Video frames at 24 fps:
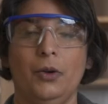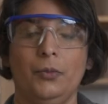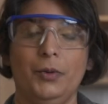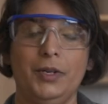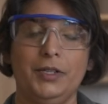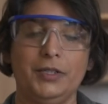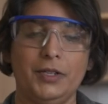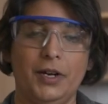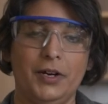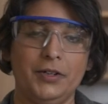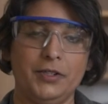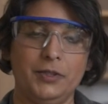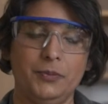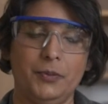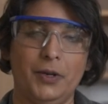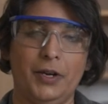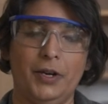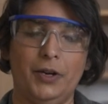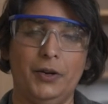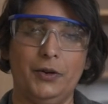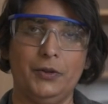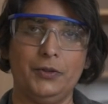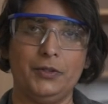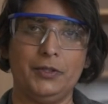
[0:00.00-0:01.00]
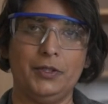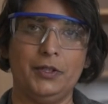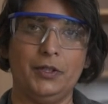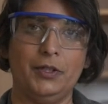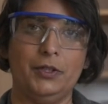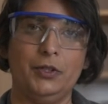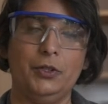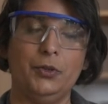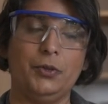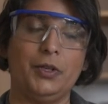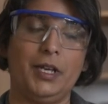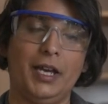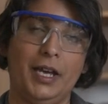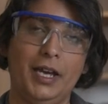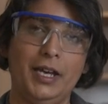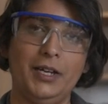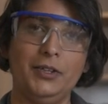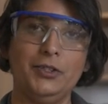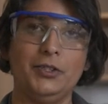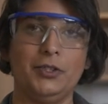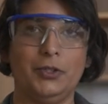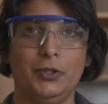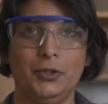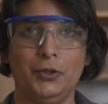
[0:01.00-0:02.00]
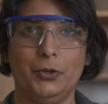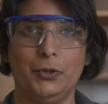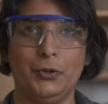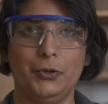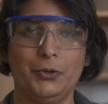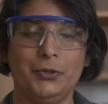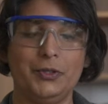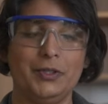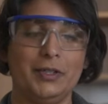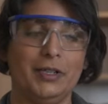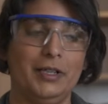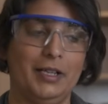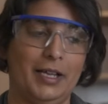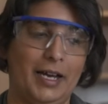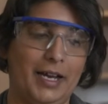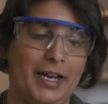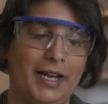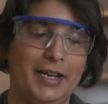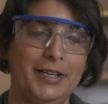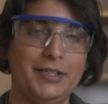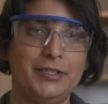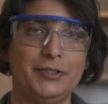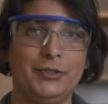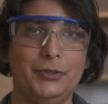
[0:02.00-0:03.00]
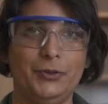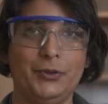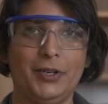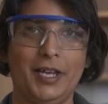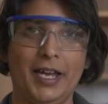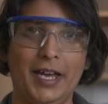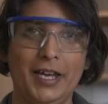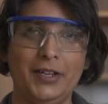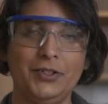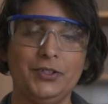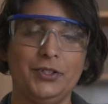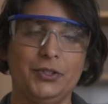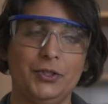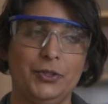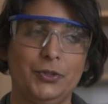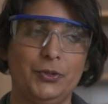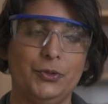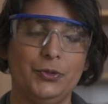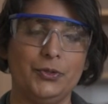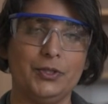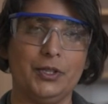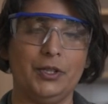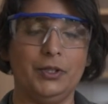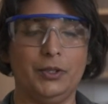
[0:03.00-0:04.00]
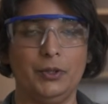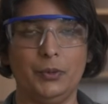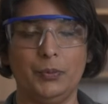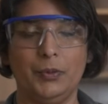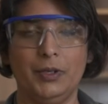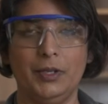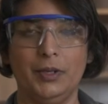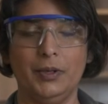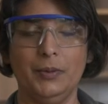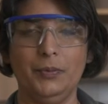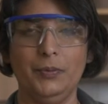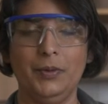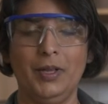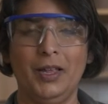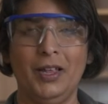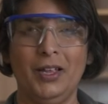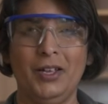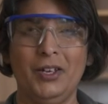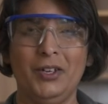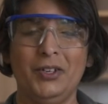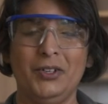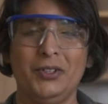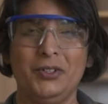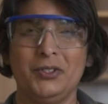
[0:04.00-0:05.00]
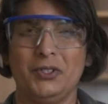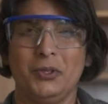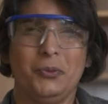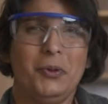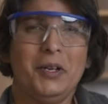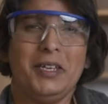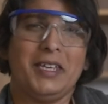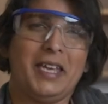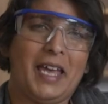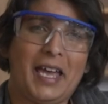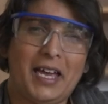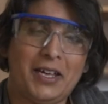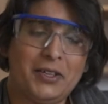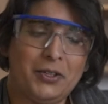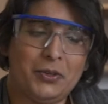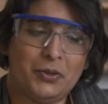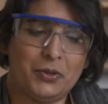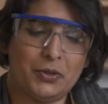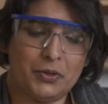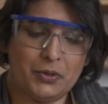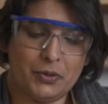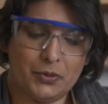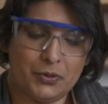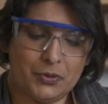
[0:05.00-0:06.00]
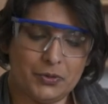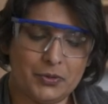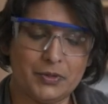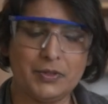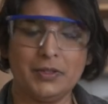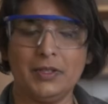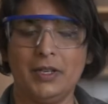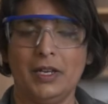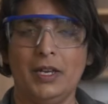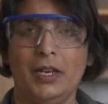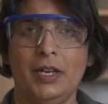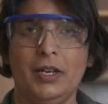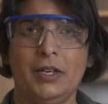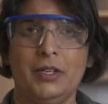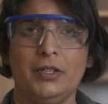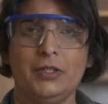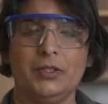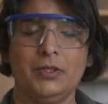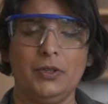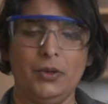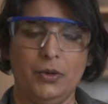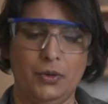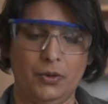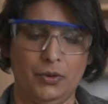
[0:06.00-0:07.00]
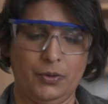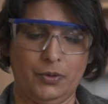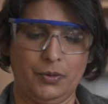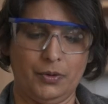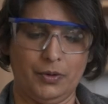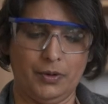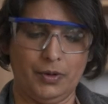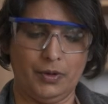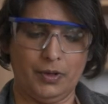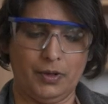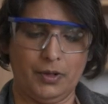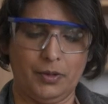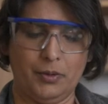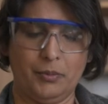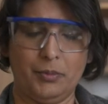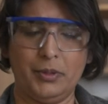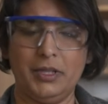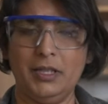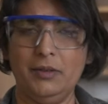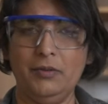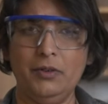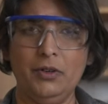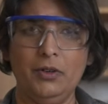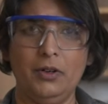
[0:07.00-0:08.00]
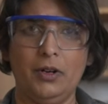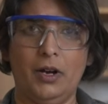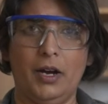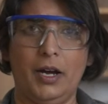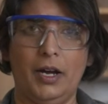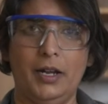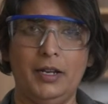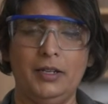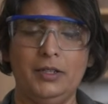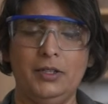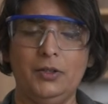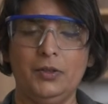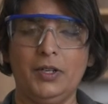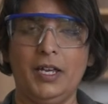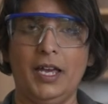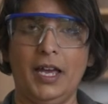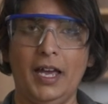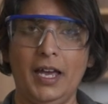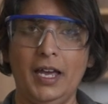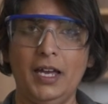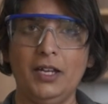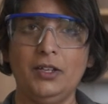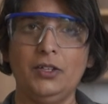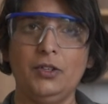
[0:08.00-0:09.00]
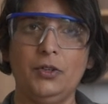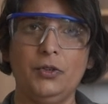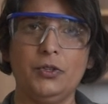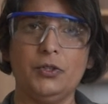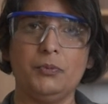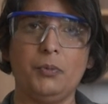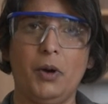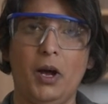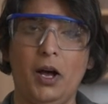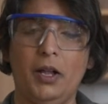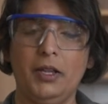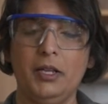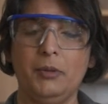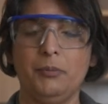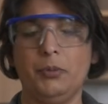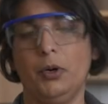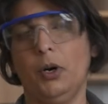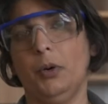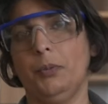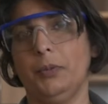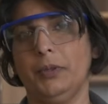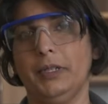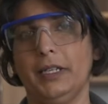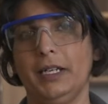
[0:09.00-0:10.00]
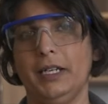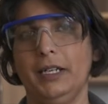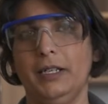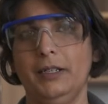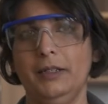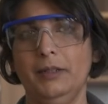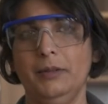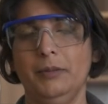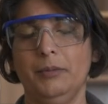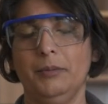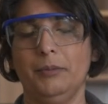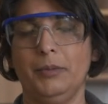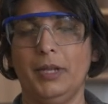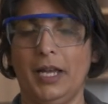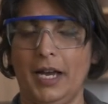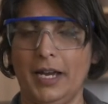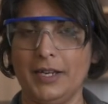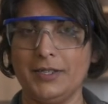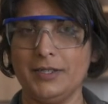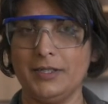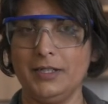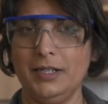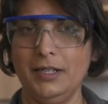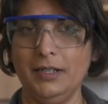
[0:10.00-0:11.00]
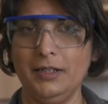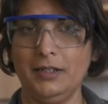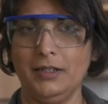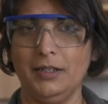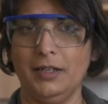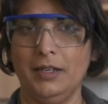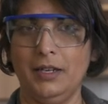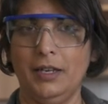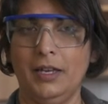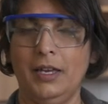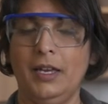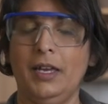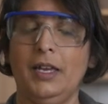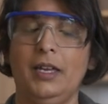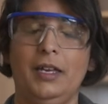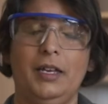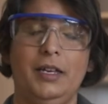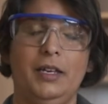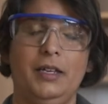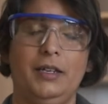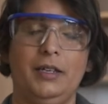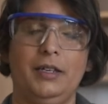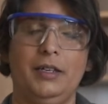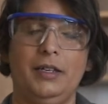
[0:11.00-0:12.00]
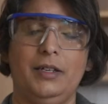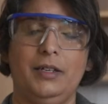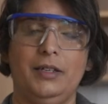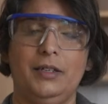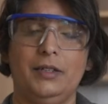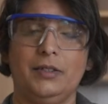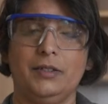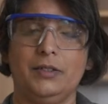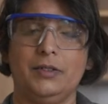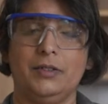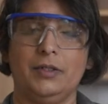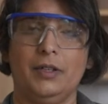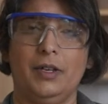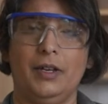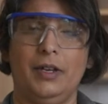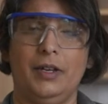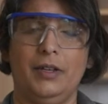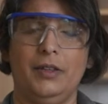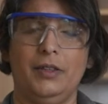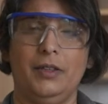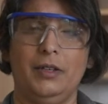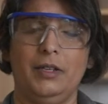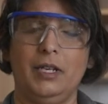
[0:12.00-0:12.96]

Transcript: we talked about you can't use glass, you can't use aluminum. So what can you use? So believe it or not, you can use polypropylene plastic. It is the